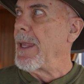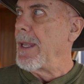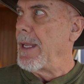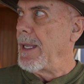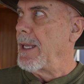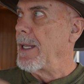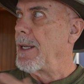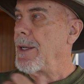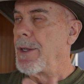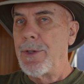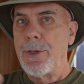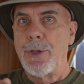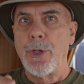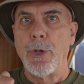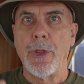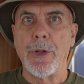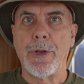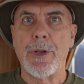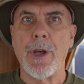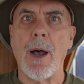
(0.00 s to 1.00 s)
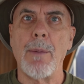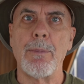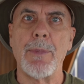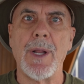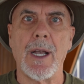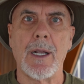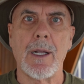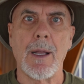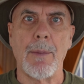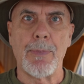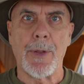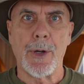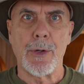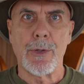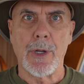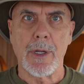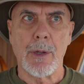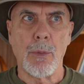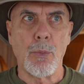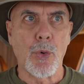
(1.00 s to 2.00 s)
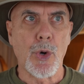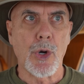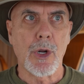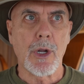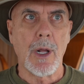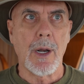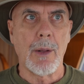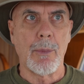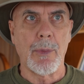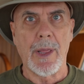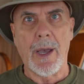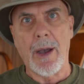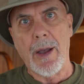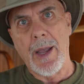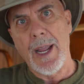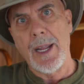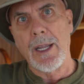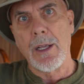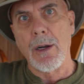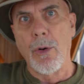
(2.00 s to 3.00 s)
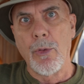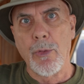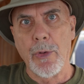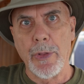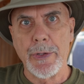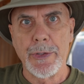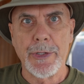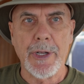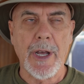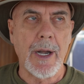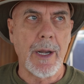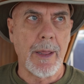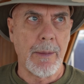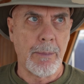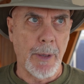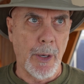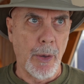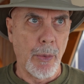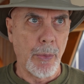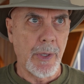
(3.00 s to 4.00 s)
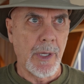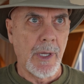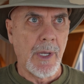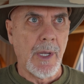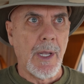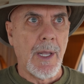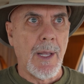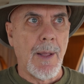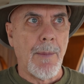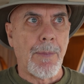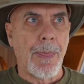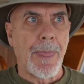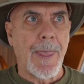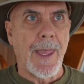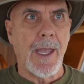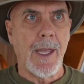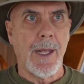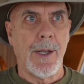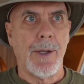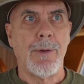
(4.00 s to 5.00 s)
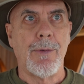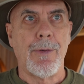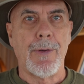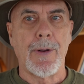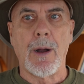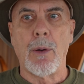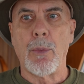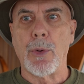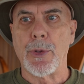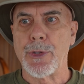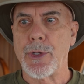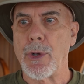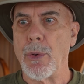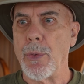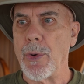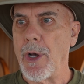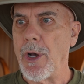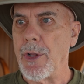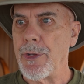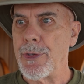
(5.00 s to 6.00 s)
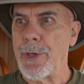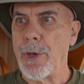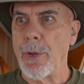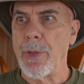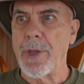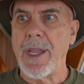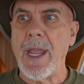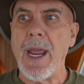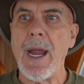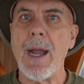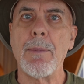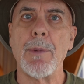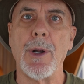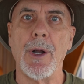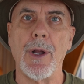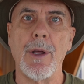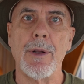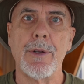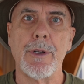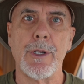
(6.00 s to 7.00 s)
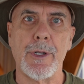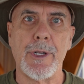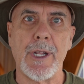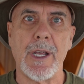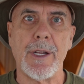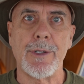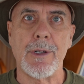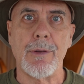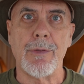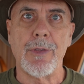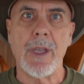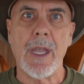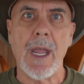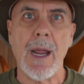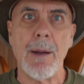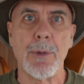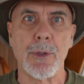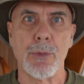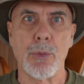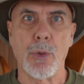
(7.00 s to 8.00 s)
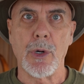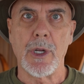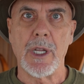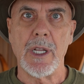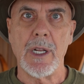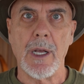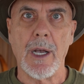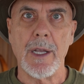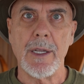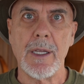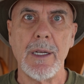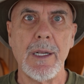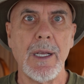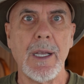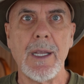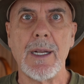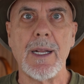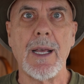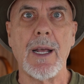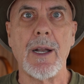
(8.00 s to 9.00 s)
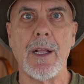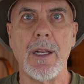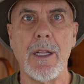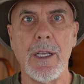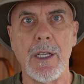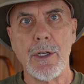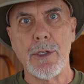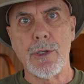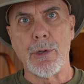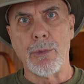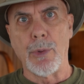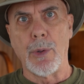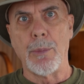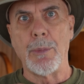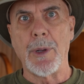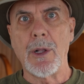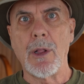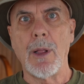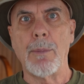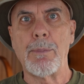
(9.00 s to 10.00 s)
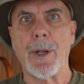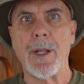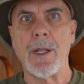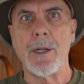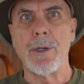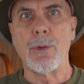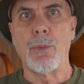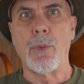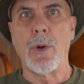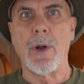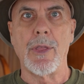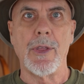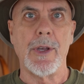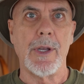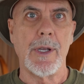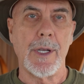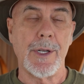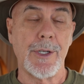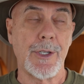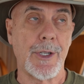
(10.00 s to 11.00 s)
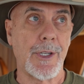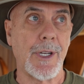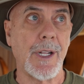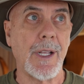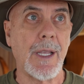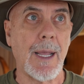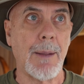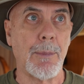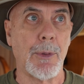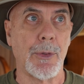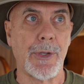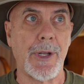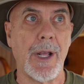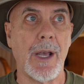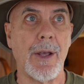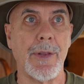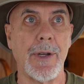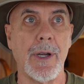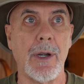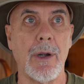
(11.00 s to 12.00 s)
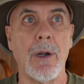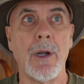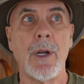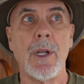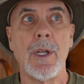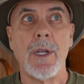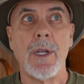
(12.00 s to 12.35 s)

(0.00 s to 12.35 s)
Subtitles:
into the top deck up there so I can work on it without hanging over the side of the boat and figure out what's going on. So the camera, to test if the camera's working, I can take it down in the engine room and clip it into one of the existing cables down there